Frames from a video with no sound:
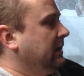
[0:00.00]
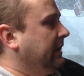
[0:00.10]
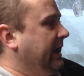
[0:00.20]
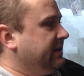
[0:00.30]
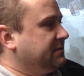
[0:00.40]

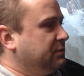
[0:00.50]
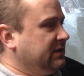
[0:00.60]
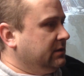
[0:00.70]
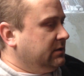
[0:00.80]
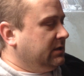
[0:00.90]
had to
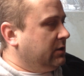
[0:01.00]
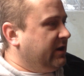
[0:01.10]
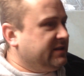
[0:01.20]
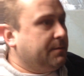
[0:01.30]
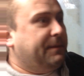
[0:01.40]

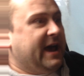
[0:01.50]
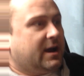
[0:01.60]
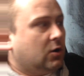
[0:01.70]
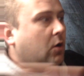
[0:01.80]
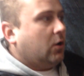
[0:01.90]

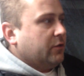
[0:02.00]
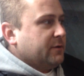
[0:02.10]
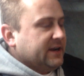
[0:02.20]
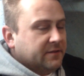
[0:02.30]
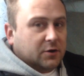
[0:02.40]
back all the
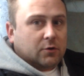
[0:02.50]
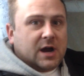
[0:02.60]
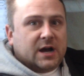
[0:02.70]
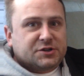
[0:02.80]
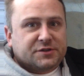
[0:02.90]
way into the
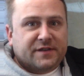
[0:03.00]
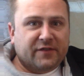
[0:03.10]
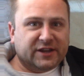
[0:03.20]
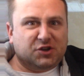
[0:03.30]
garage and then like